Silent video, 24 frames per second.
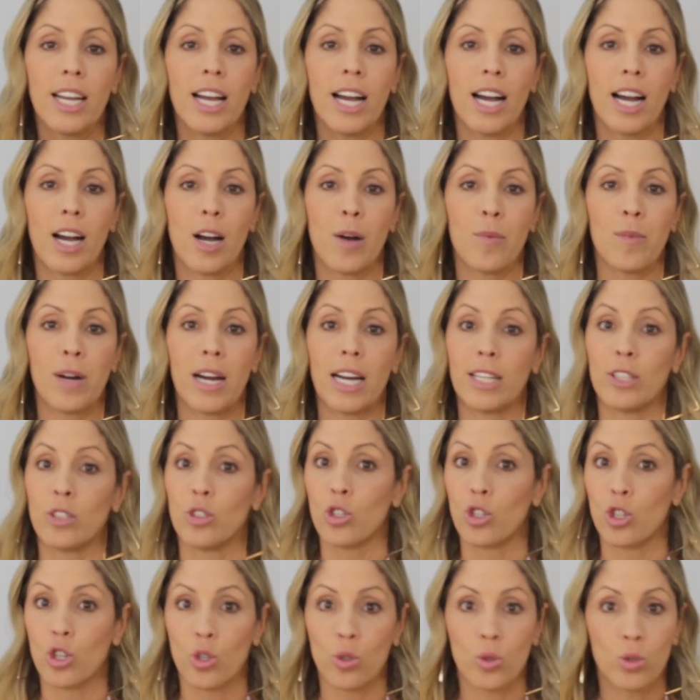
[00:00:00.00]
and
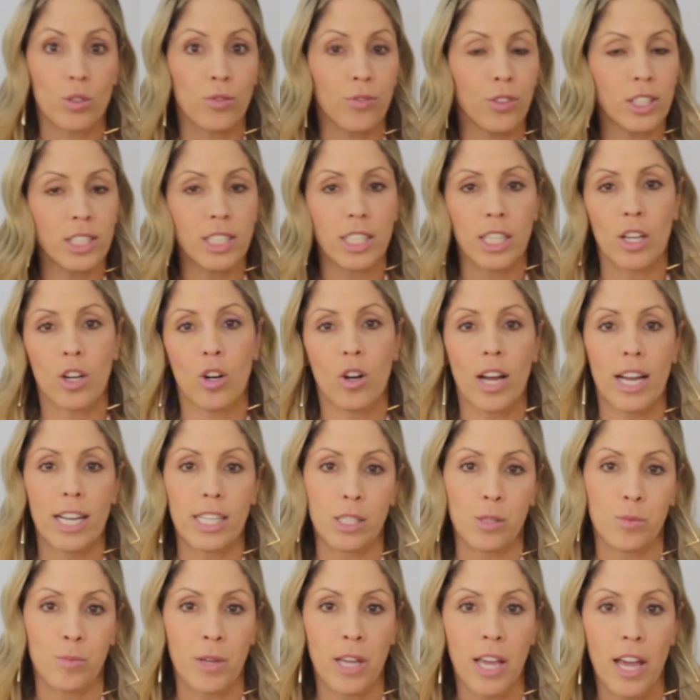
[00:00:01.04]
use physical
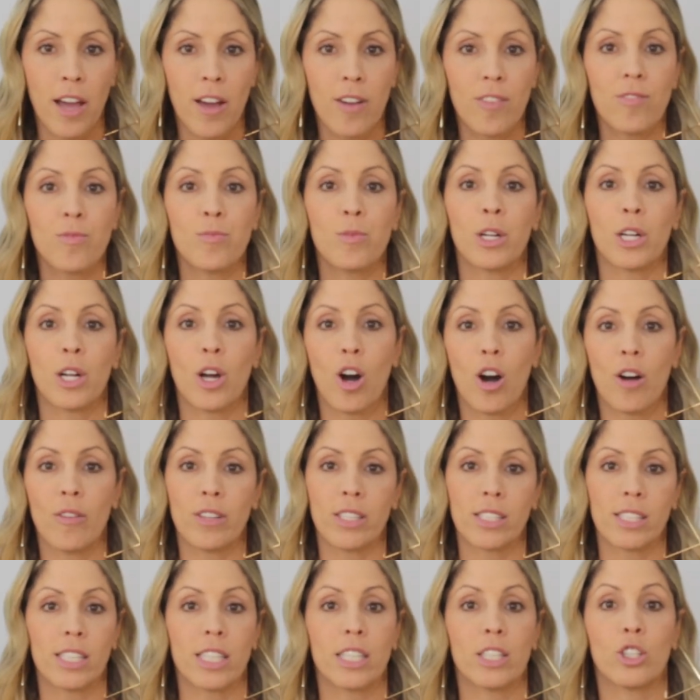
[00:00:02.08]
SPF, but
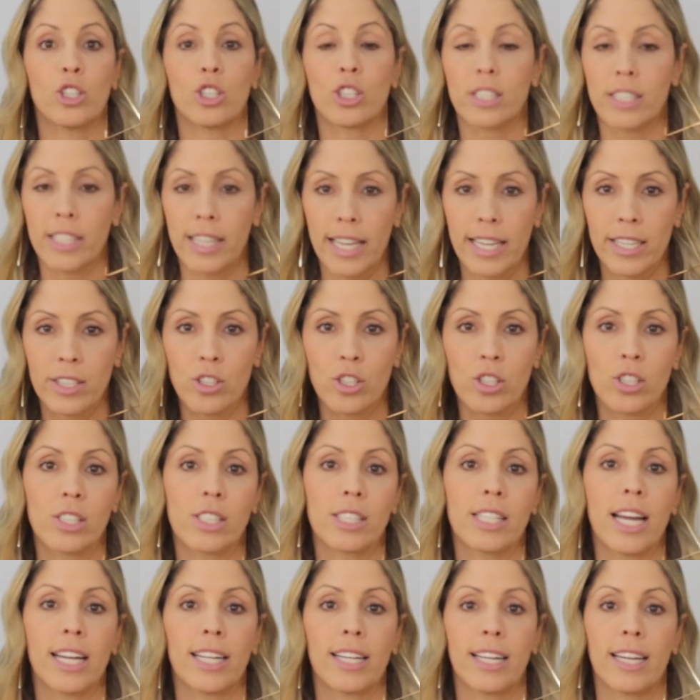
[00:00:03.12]
obviously there's lasers
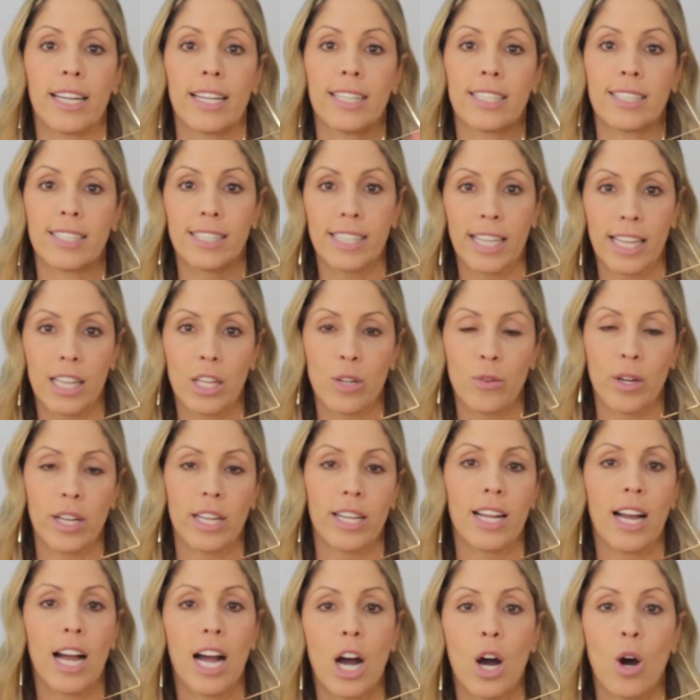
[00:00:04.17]
that can accelerate
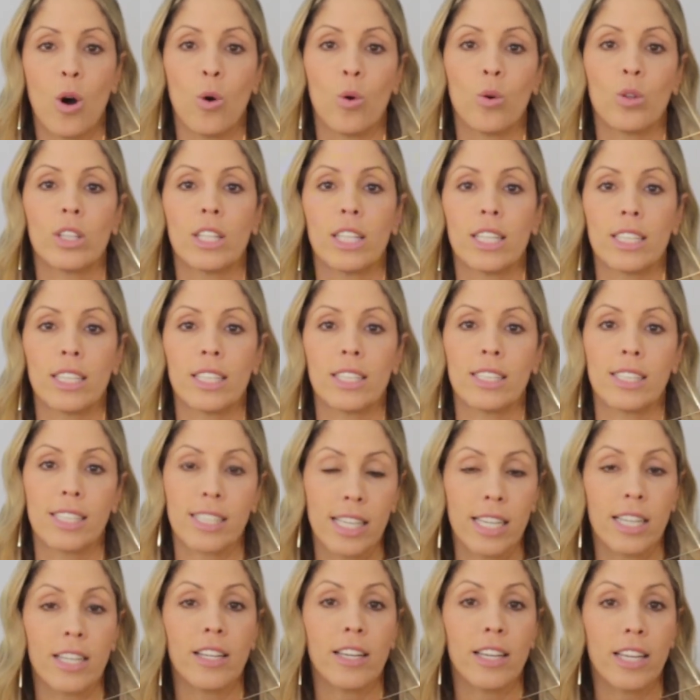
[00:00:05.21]
how the
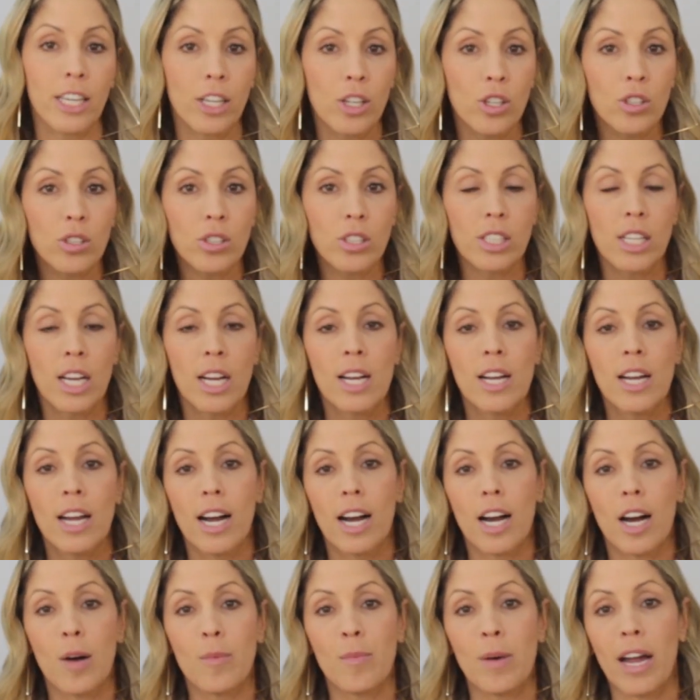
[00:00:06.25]
skin heals.
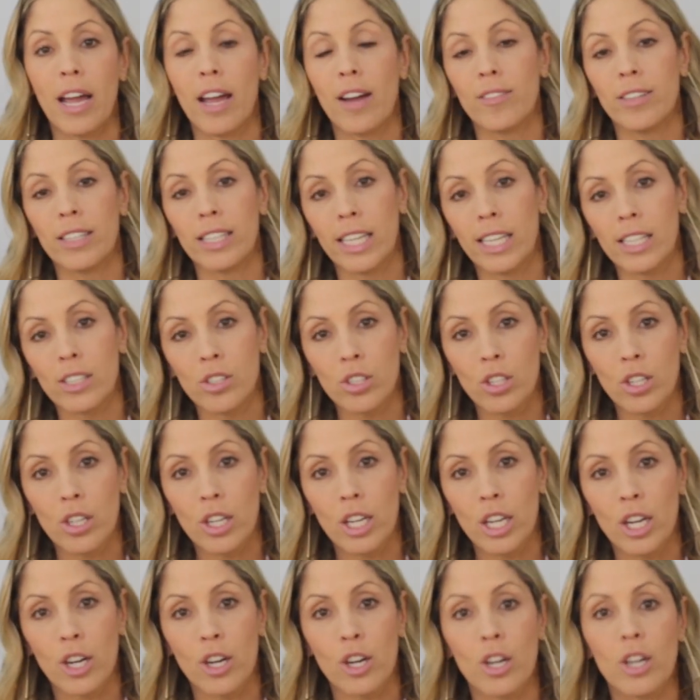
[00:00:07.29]
I have a laser
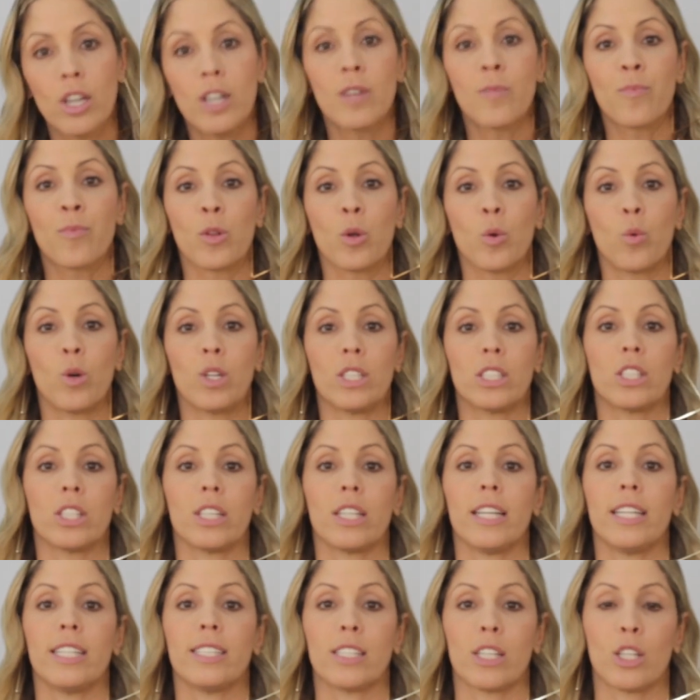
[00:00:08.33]
here, which
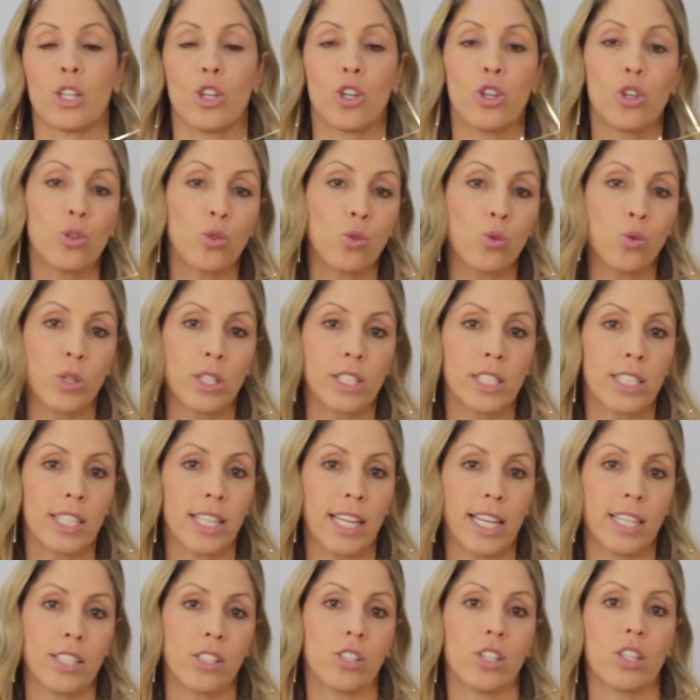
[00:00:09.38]
is a Q-switch
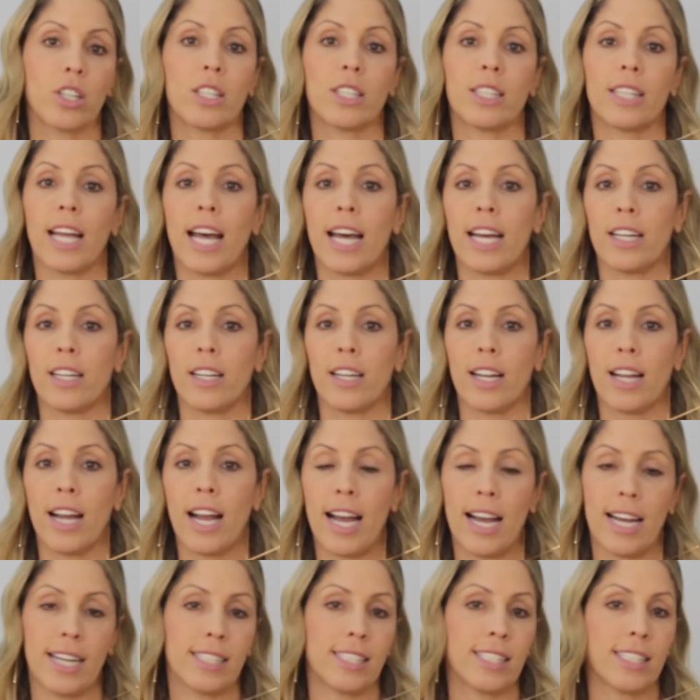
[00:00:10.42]
laser that
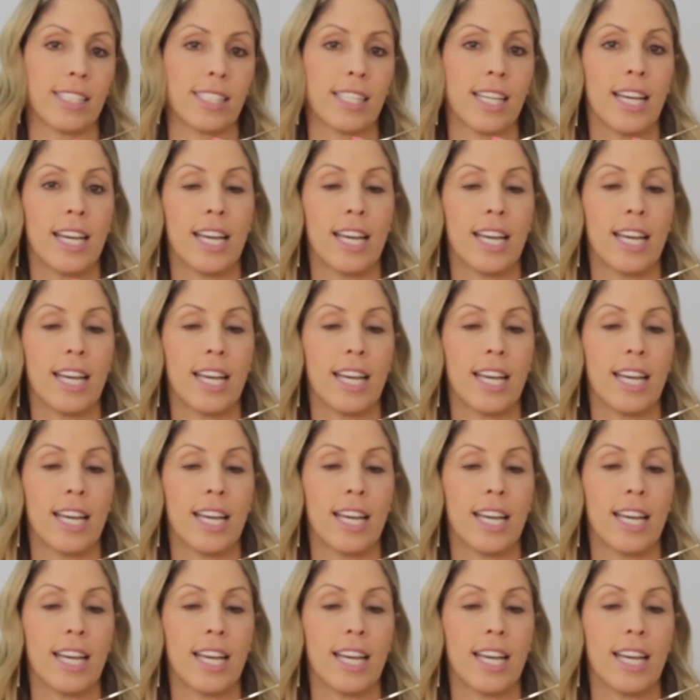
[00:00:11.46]
has